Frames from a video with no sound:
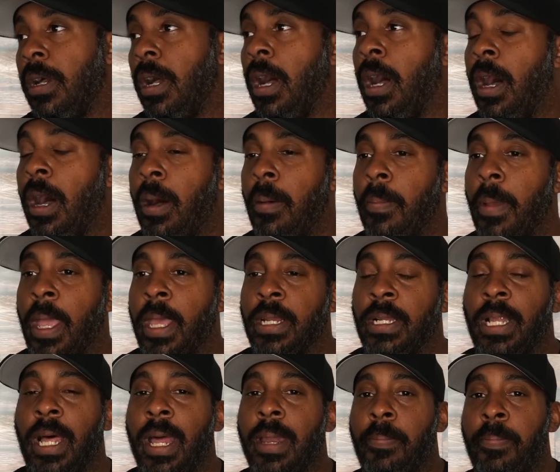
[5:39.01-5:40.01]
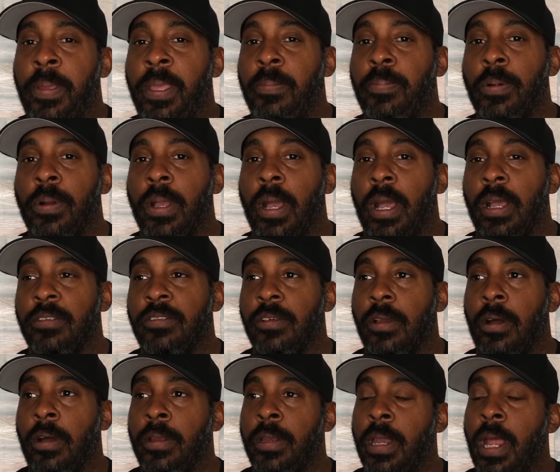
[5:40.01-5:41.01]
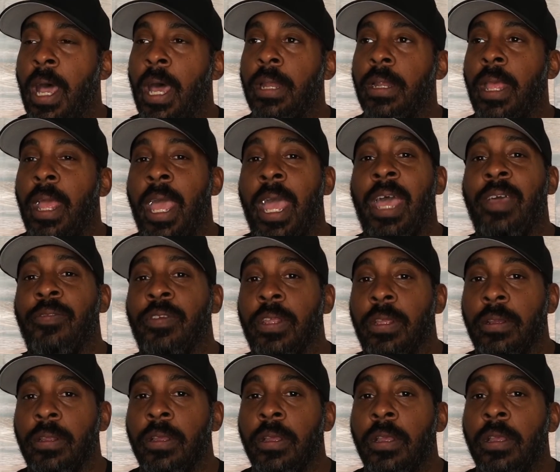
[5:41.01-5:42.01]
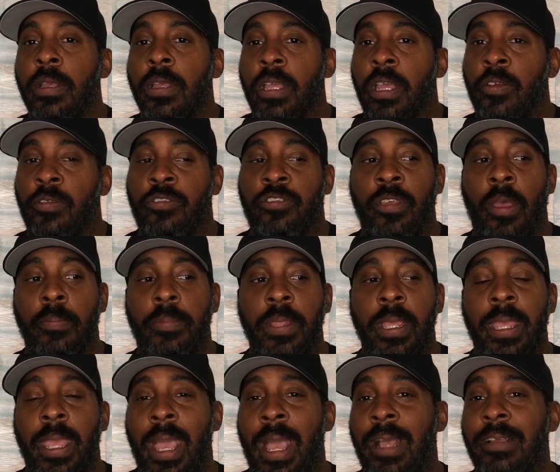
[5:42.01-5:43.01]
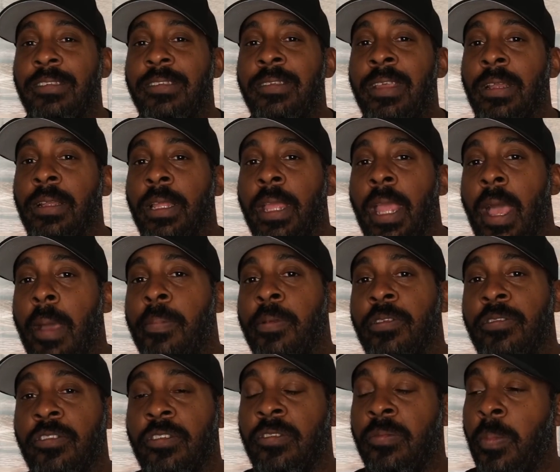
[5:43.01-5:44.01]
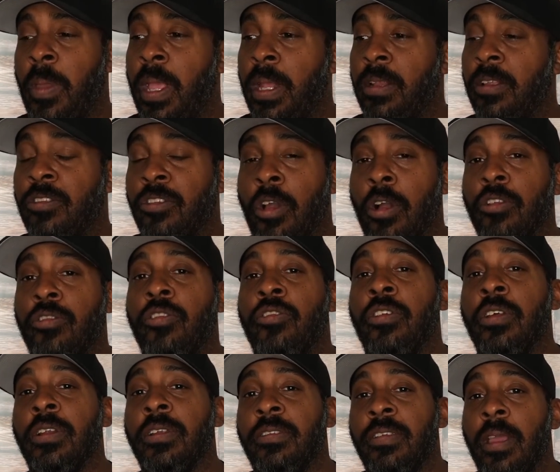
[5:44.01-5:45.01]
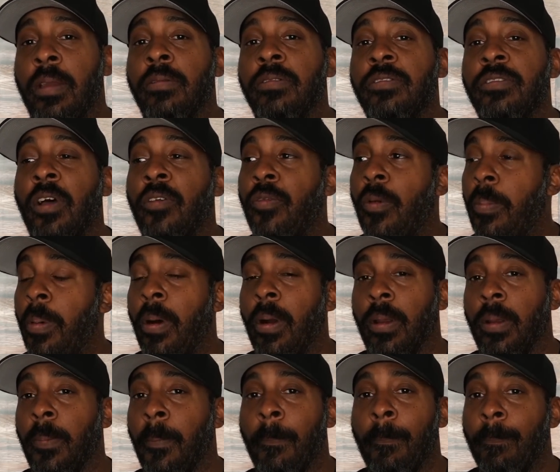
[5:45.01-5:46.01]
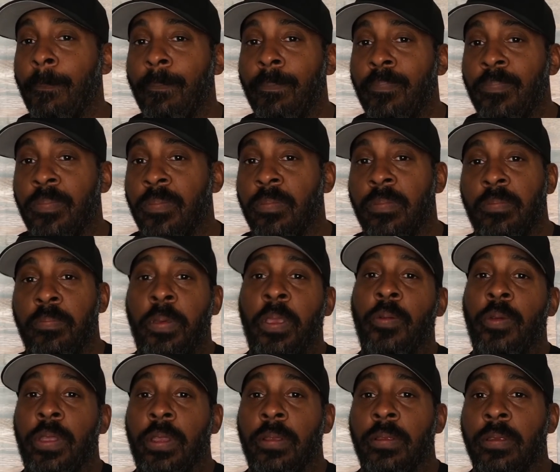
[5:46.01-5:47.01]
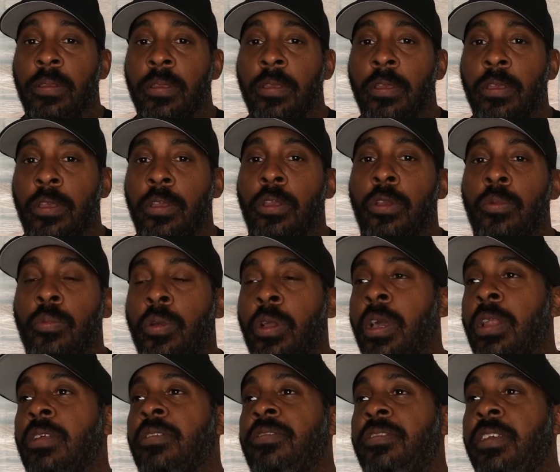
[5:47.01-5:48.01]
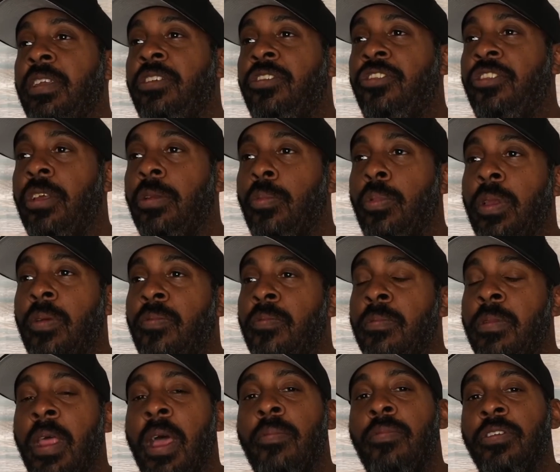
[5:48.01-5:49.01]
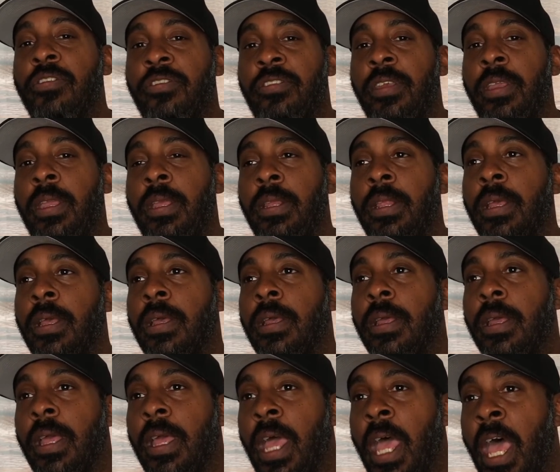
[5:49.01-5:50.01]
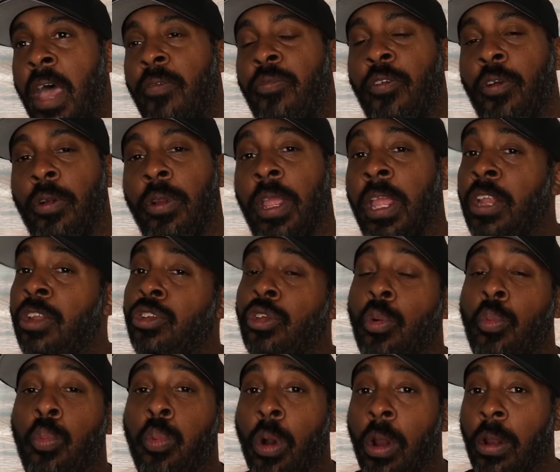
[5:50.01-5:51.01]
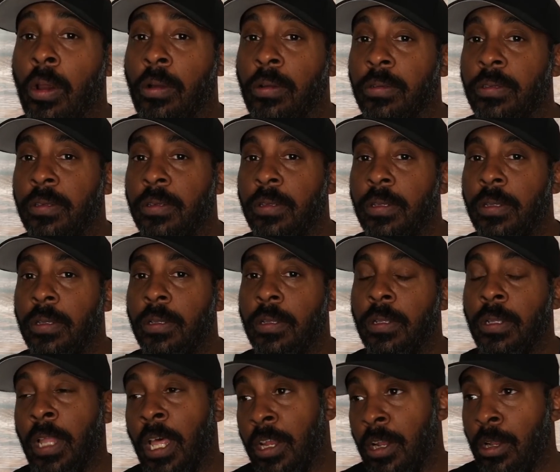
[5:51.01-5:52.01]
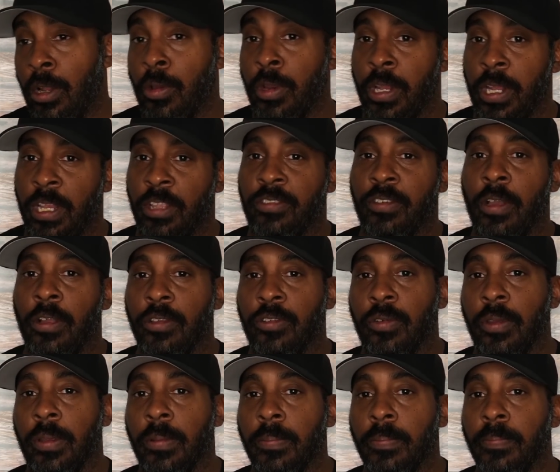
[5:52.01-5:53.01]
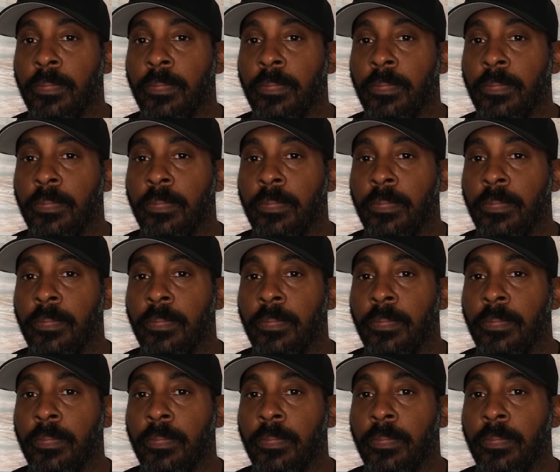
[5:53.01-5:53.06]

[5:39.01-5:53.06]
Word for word: And a lot of people, guys, are not having it. If something accidentally happens to this man, this country's going to tear itself apart. Period. We're going to see shit we have never seen ever in the world, let alone in this country.